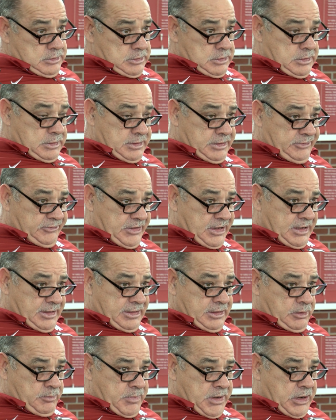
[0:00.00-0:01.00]
Uh, he's got to
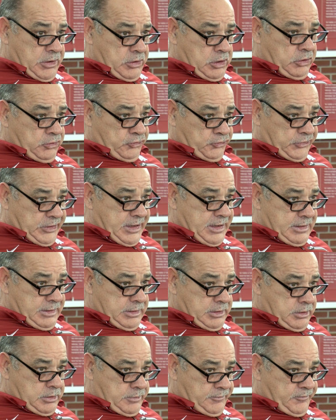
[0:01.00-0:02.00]
get a better
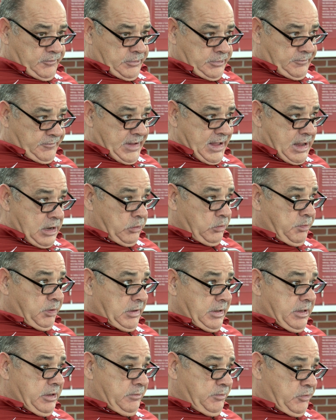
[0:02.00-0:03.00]
understanding of, of how to
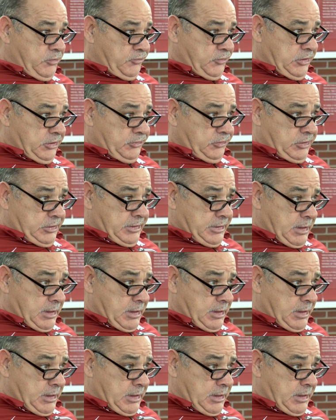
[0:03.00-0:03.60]
play the position,